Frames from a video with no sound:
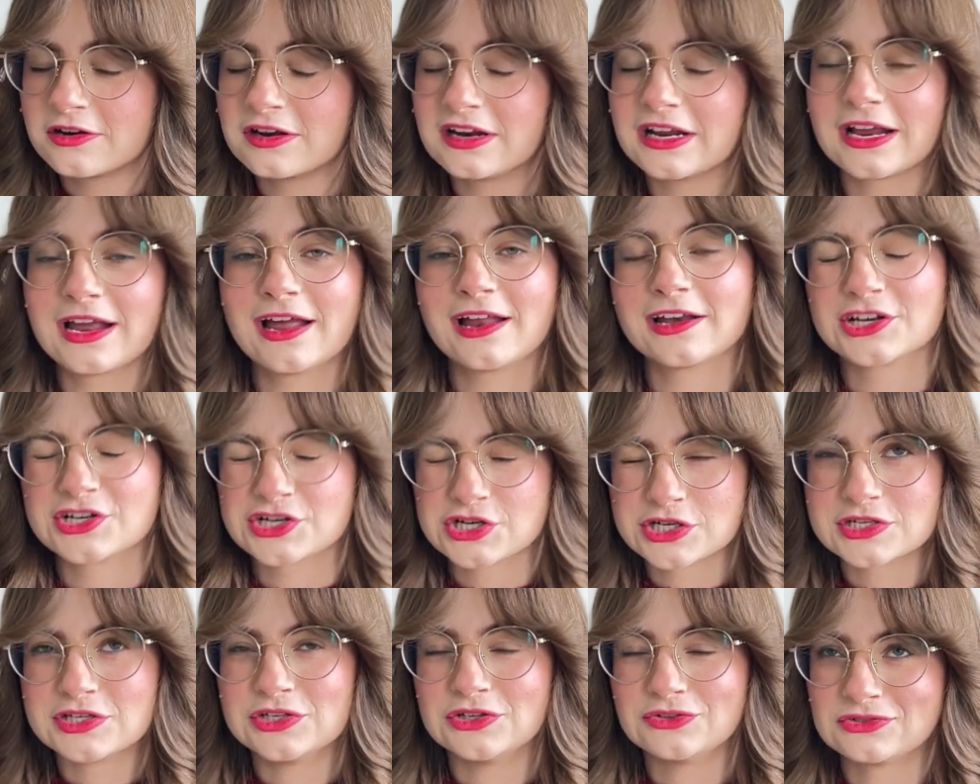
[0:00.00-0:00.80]
I kind of
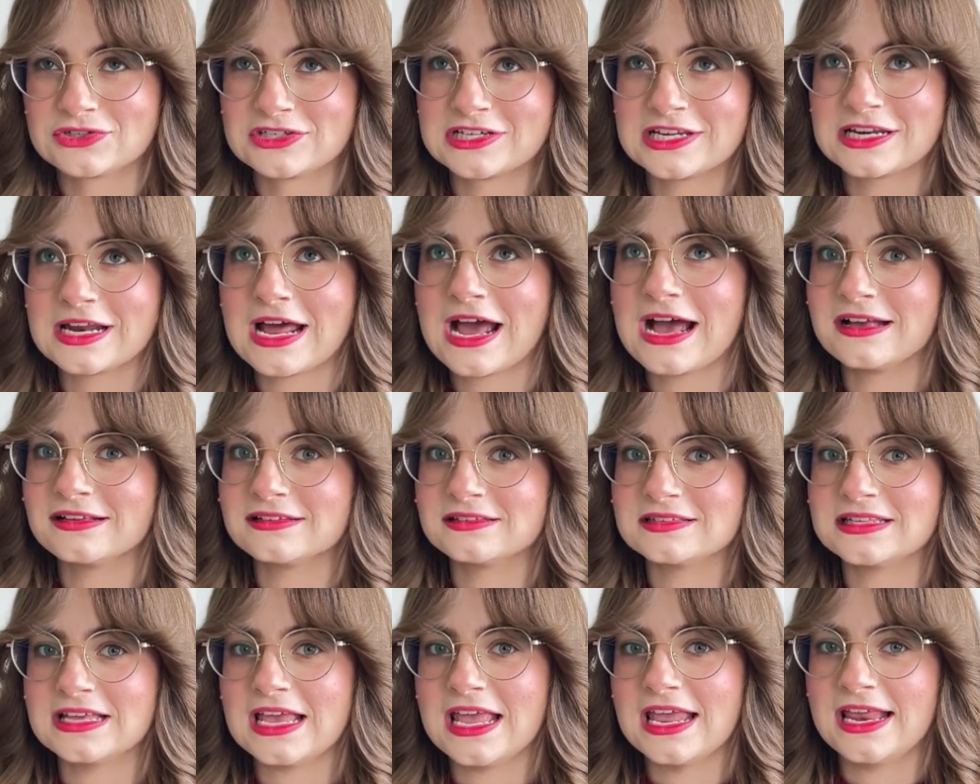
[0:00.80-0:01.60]
just used it as
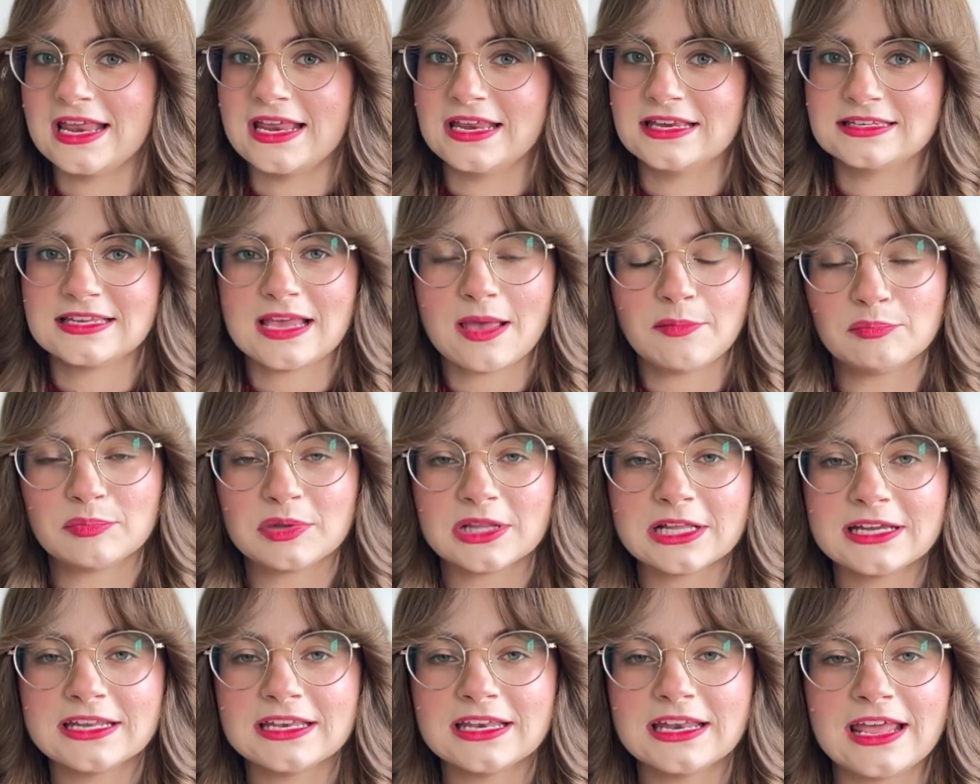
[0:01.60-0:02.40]
a
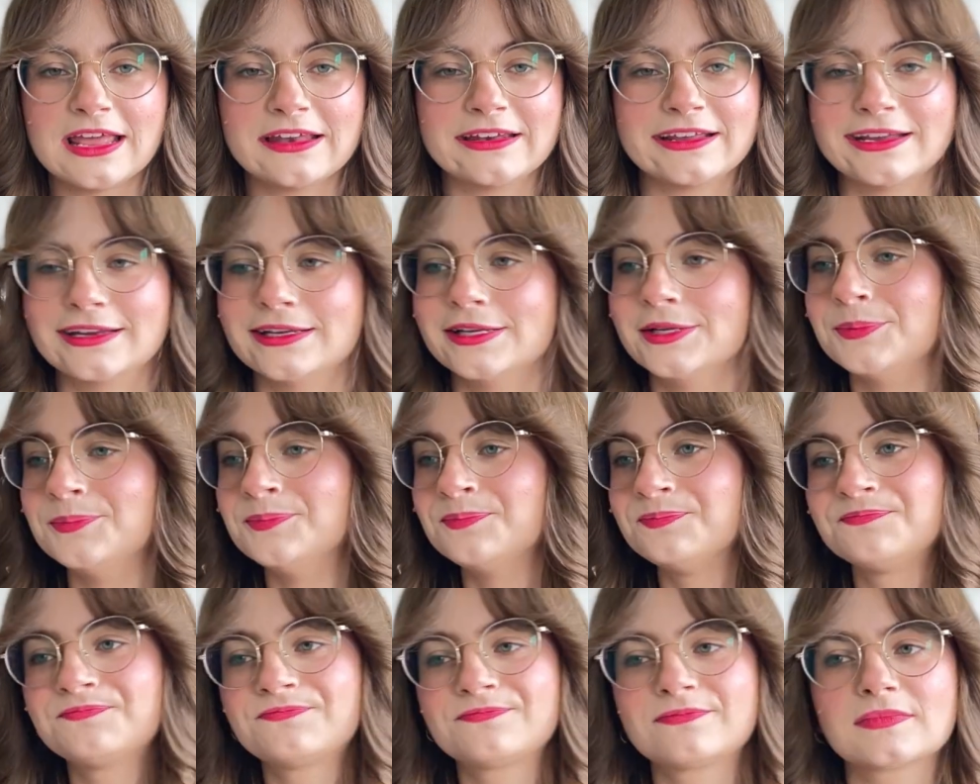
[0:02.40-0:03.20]
template, and I
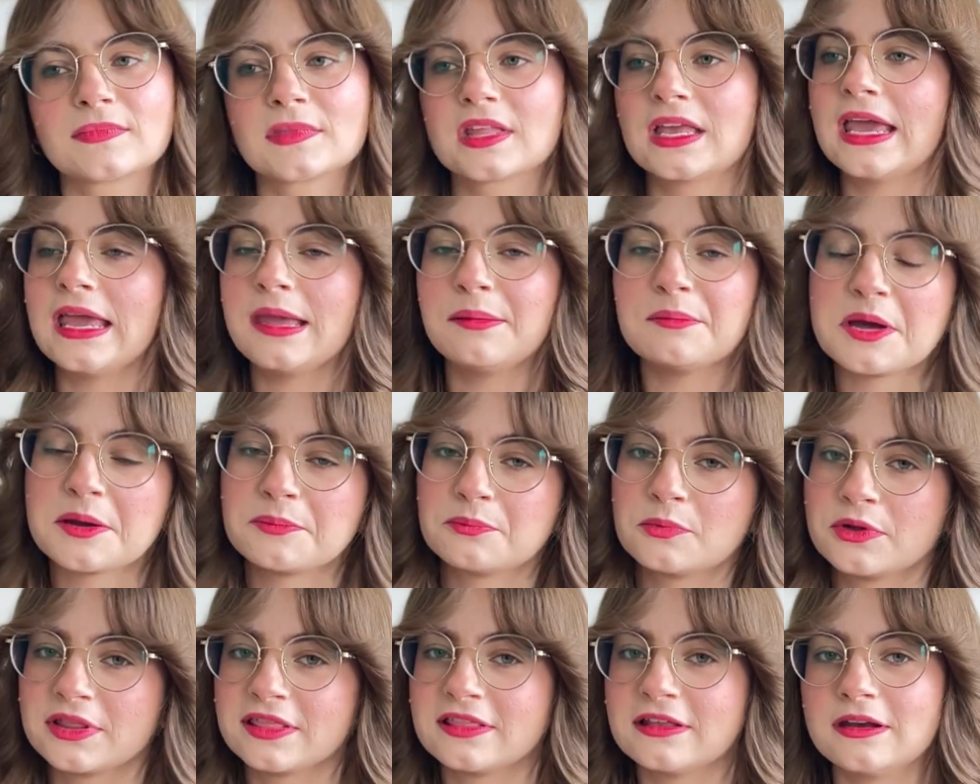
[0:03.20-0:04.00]
came up
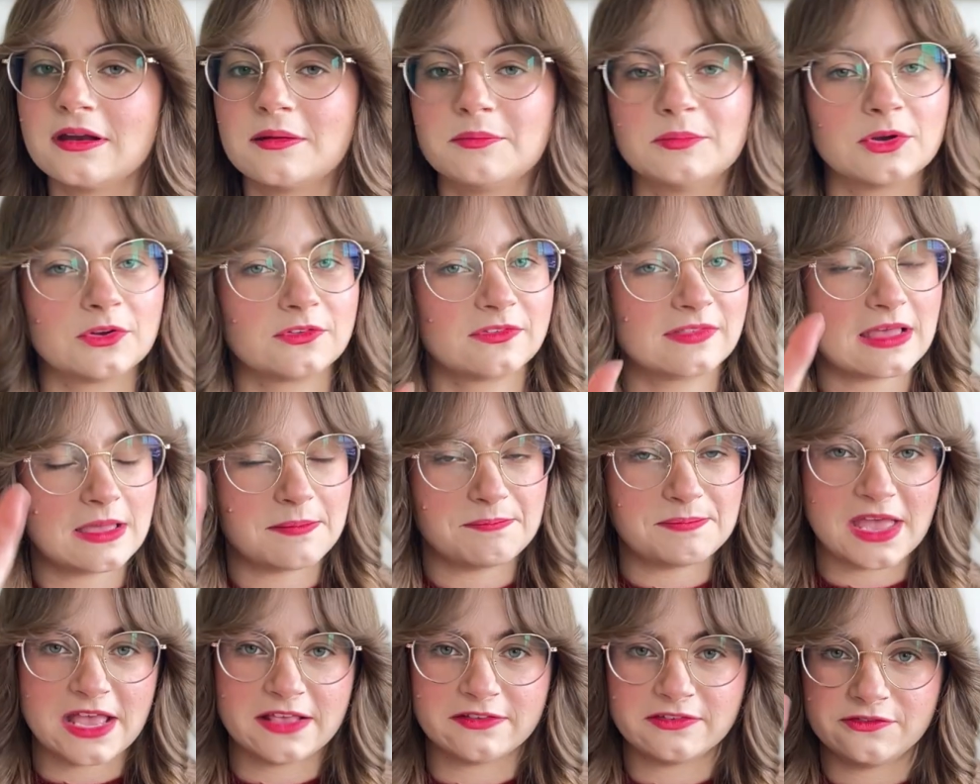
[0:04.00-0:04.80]
with the numbers that
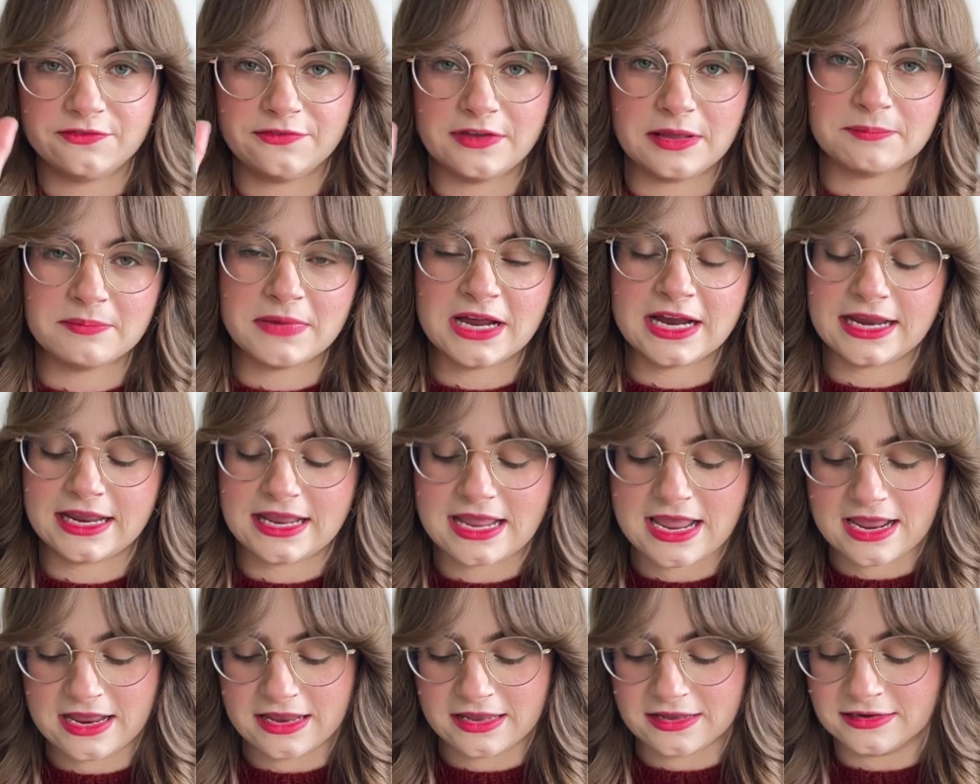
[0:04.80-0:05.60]
best fit my
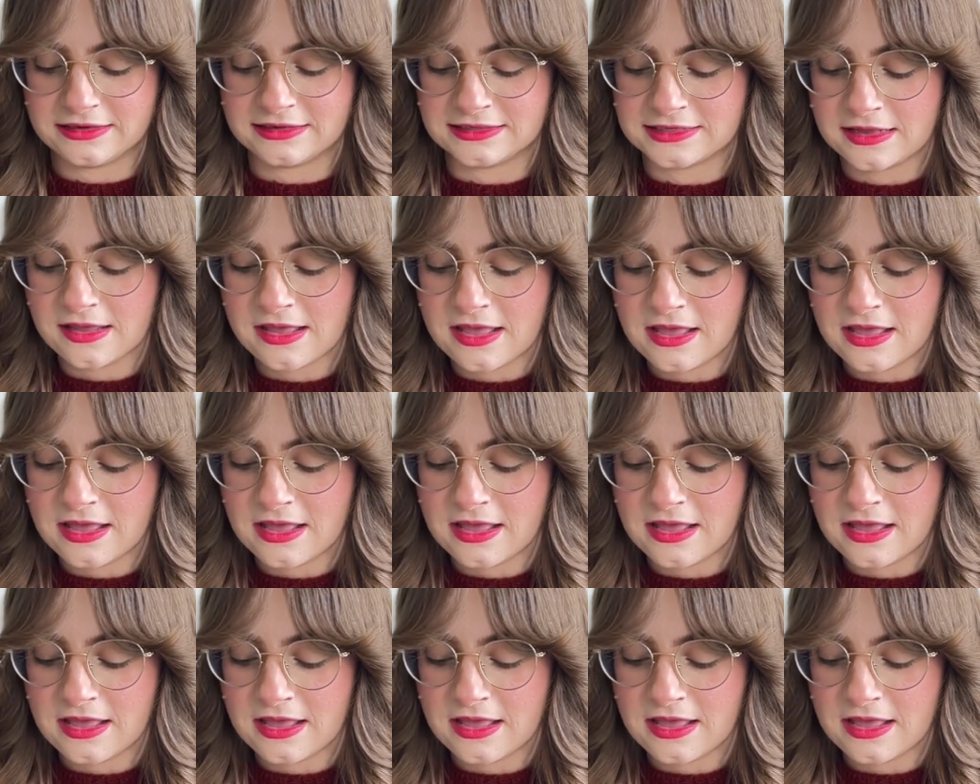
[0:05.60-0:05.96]
hand,